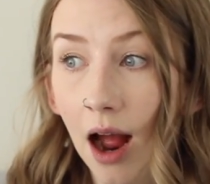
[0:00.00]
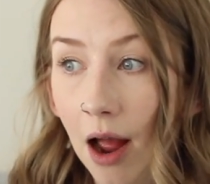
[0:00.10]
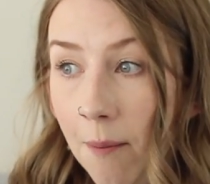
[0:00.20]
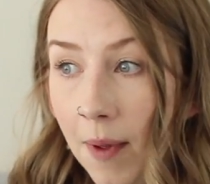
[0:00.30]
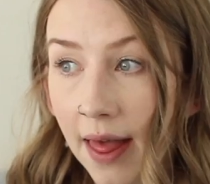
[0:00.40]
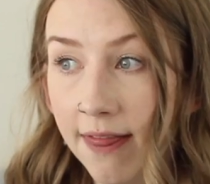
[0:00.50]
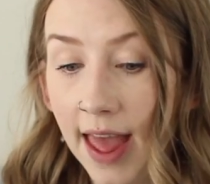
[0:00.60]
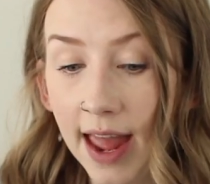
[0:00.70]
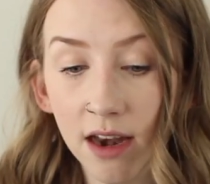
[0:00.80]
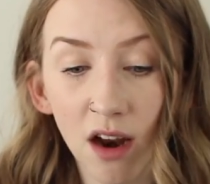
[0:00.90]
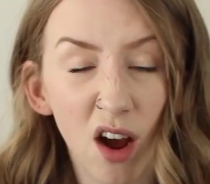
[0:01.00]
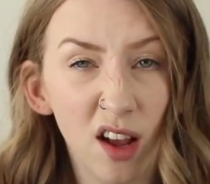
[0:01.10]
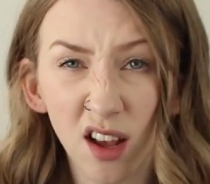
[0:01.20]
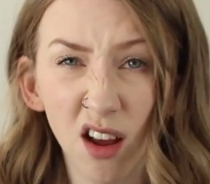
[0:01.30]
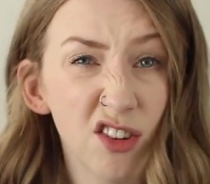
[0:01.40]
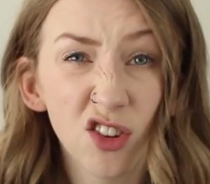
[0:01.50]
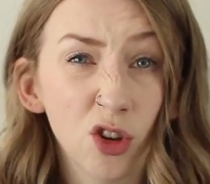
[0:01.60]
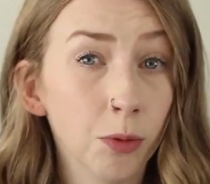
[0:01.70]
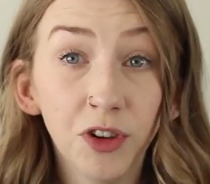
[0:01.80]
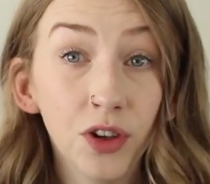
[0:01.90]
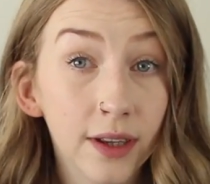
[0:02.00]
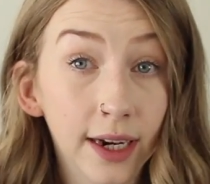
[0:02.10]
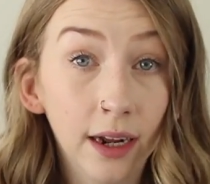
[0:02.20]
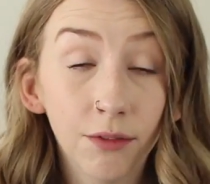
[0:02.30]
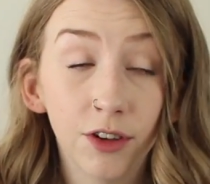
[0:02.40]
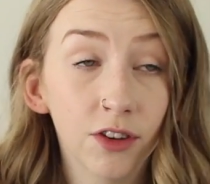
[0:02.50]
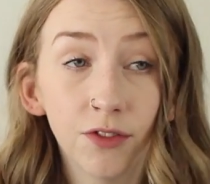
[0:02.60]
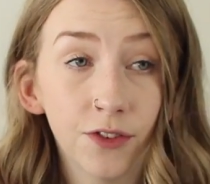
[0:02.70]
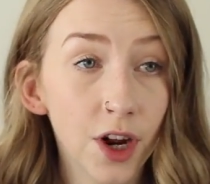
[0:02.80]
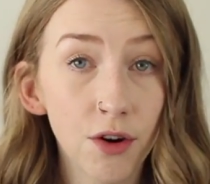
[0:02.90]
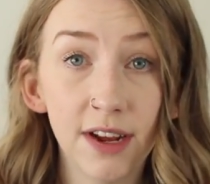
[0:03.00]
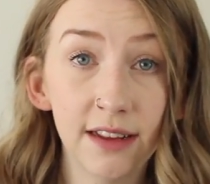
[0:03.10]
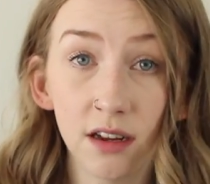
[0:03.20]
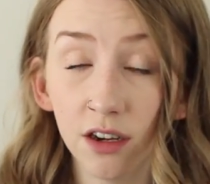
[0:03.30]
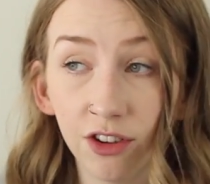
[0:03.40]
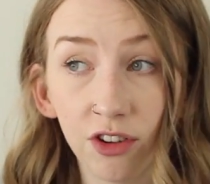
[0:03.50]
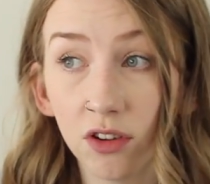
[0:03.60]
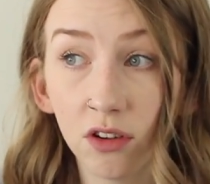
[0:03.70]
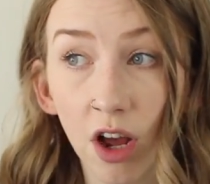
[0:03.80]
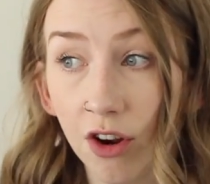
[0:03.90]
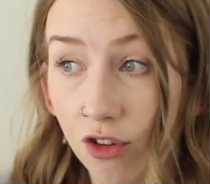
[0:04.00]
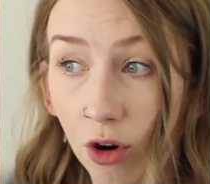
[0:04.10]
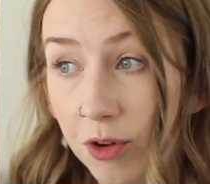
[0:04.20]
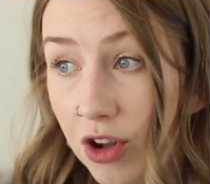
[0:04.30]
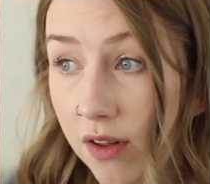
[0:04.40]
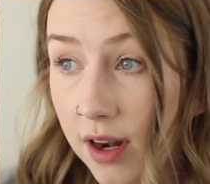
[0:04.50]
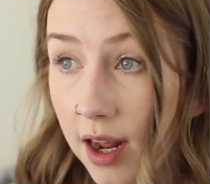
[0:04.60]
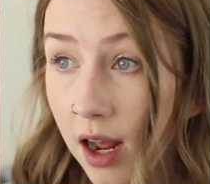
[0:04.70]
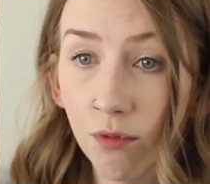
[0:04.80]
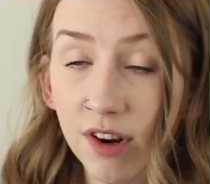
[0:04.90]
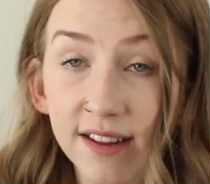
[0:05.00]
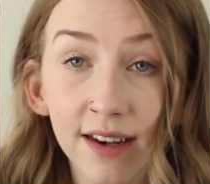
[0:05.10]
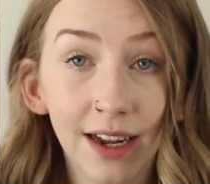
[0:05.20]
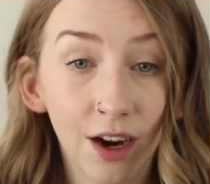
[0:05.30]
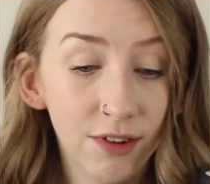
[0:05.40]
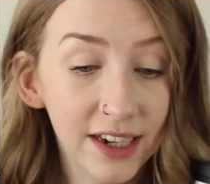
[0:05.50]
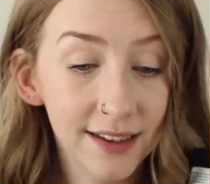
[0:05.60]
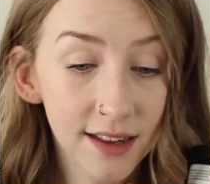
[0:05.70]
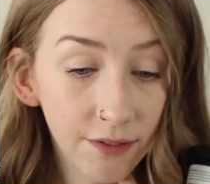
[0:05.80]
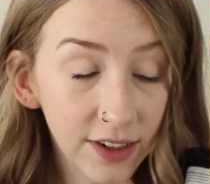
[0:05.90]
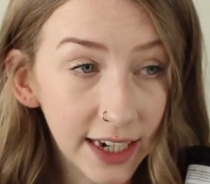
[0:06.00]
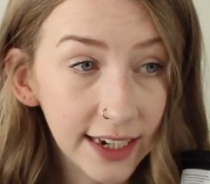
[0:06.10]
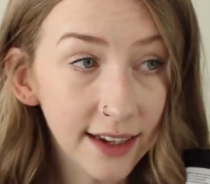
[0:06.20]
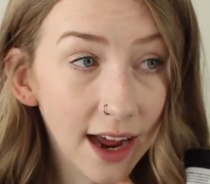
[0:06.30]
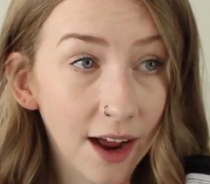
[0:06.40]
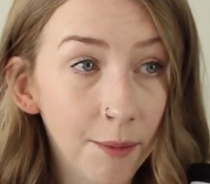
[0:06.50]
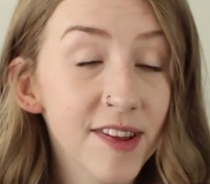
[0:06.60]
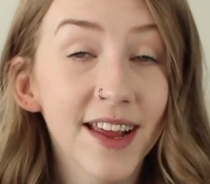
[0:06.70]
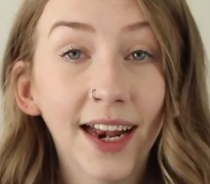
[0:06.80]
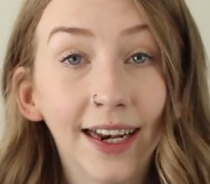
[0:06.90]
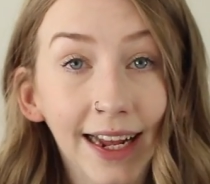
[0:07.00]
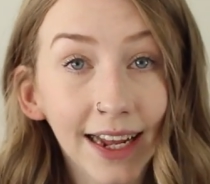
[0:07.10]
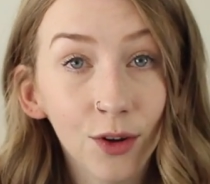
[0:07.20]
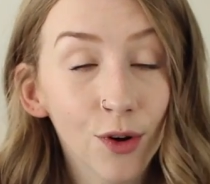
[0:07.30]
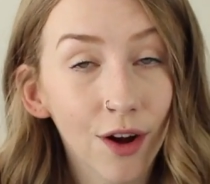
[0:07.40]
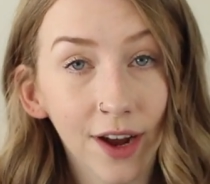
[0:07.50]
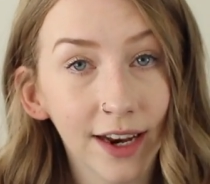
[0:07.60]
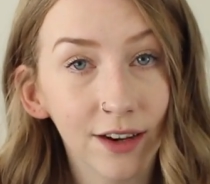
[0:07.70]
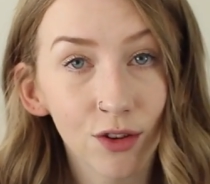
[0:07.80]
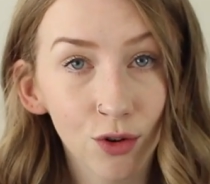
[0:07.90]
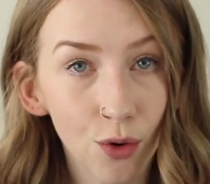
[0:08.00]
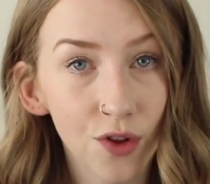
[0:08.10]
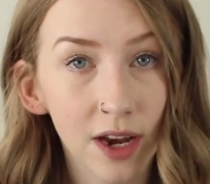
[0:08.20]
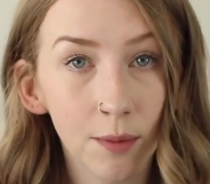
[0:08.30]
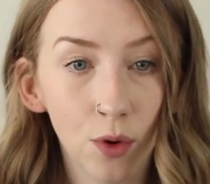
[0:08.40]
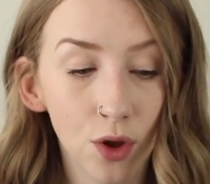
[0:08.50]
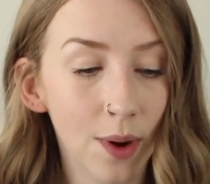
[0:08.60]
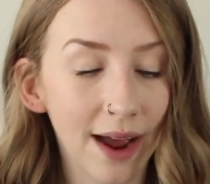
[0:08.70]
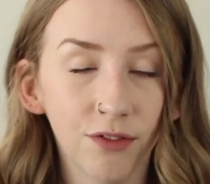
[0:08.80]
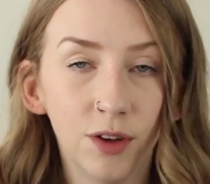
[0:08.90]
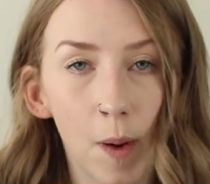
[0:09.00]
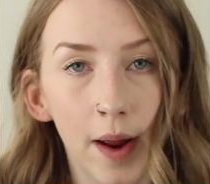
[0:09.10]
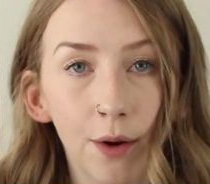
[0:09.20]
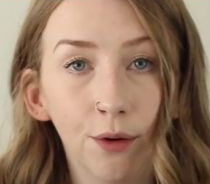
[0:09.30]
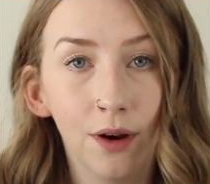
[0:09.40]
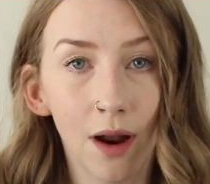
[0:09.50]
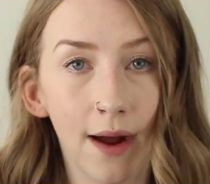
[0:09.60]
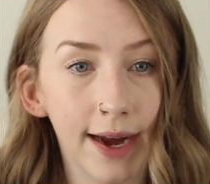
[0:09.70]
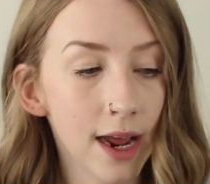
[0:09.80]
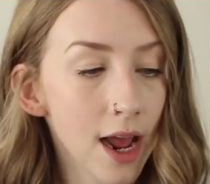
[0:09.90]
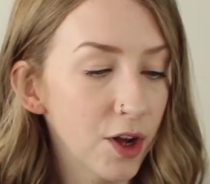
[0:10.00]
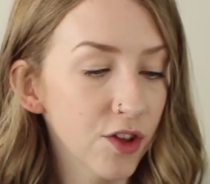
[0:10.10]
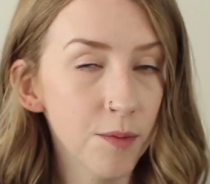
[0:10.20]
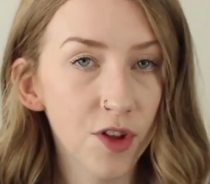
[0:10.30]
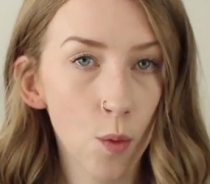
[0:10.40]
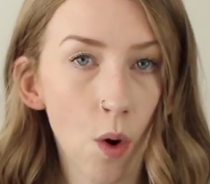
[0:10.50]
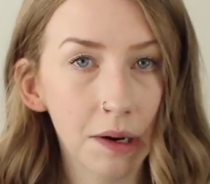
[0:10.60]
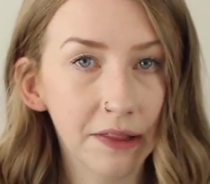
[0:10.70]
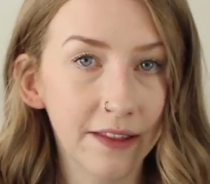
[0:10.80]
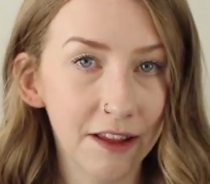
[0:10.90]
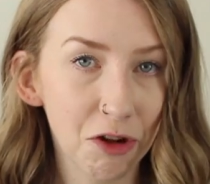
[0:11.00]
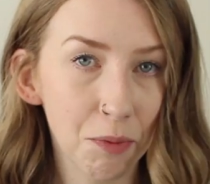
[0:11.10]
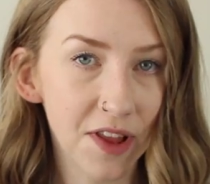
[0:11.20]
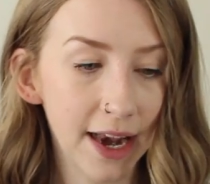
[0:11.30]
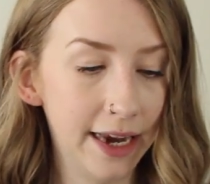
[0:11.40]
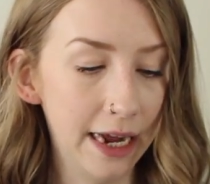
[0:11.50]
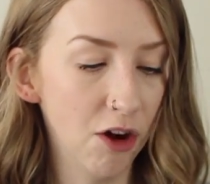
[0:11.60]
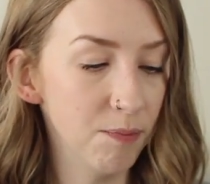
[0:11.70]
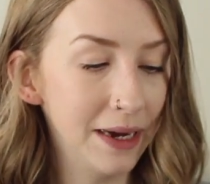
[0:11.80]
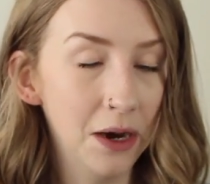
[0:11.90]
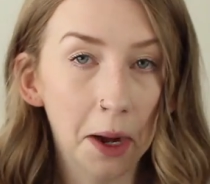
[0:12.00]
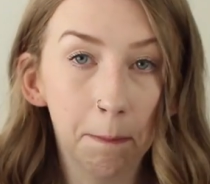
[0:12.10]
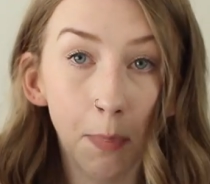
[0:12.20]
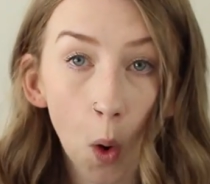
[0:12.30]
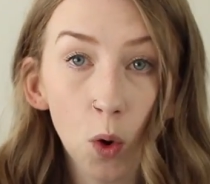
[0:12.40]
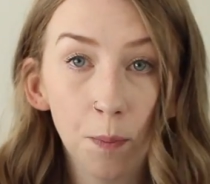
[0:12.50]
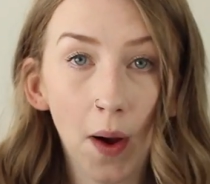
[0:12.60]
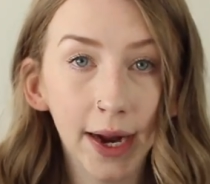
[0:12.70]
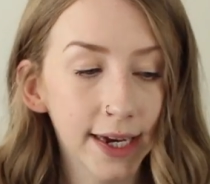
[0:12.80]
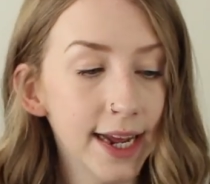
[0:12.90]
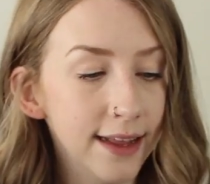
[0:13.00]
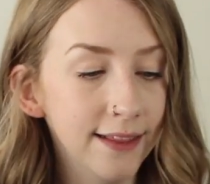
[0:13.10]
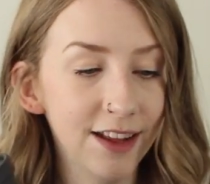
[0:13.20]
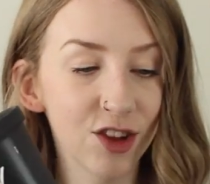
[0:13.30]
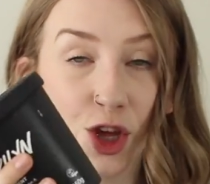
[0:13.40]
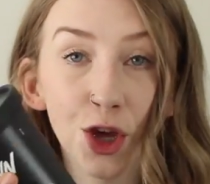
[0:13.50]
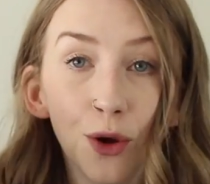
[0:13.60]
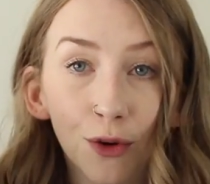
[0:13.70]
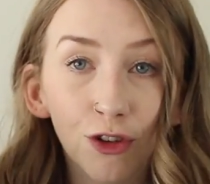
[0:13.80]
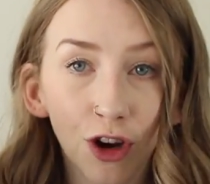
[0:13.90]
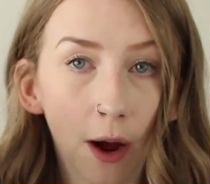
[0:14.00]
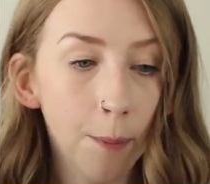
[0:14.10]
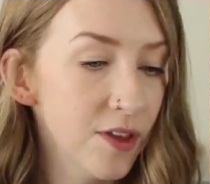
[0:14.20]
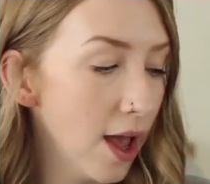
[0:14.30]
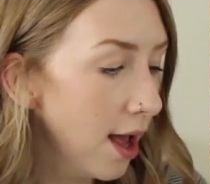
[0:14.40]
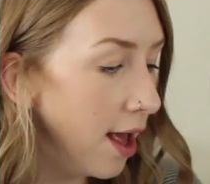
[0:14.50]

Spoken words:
And then I just stopped using it. Just for no reason, I just kind of stopped using it. Recently I rediscovered it. Sadly, you can't get it in stores anymore. You have to buy it online. Because I'm so worried that they'll stop selling it, I've been like bulk buying it in these huge tubs.